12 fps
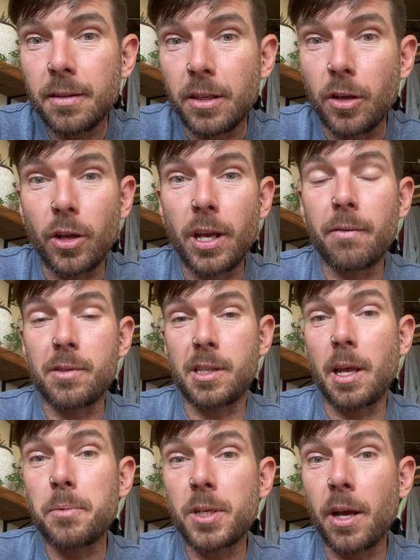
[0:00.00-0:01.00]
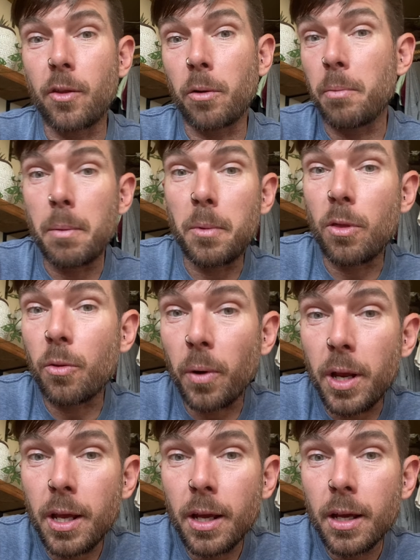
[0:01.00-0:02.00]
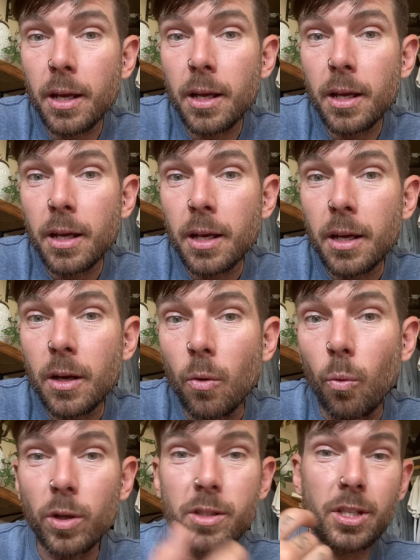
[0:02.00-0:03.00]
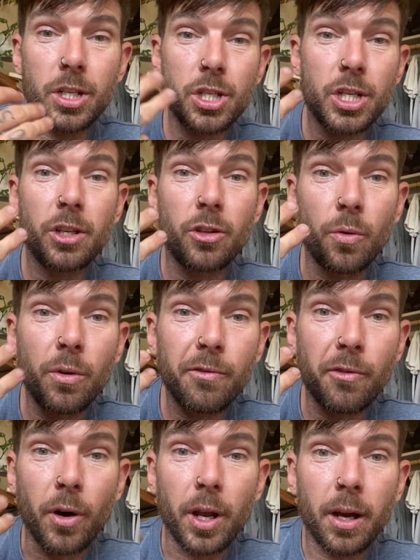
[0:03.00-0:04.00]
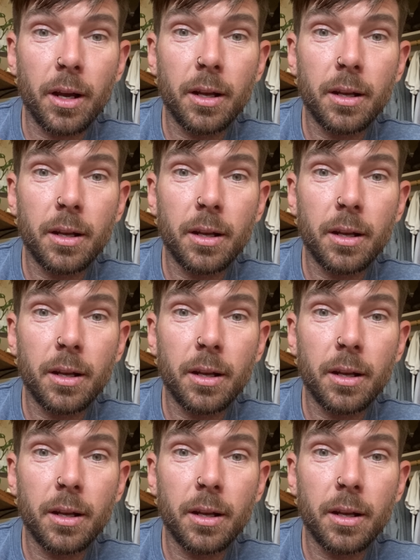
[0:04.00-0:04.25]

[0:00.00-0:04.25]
You haven't slept together in maybe 3. What's this shit doing for you?